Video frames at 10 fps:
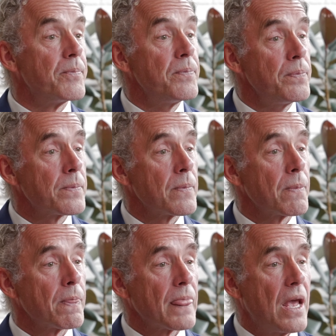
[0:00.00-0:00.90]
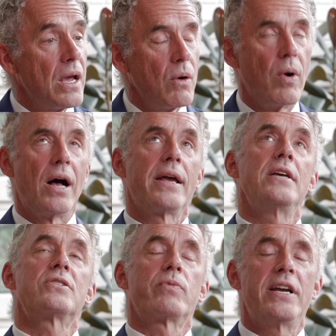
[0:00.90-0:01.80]
-hmm. You got to find out what he's. Well, reading.
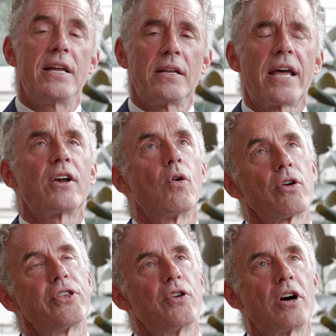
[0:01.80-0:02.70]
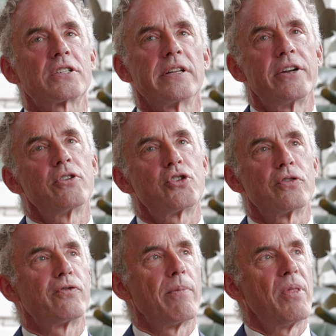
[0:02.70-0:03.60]
he's reading like Orthodox
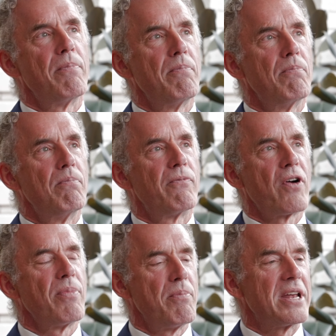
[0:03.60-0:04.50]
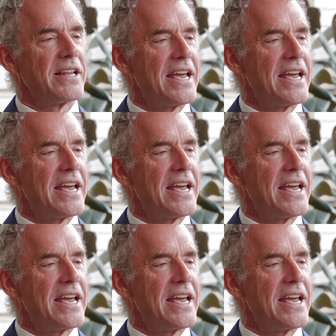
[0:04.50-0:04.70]
literature from the from the Middle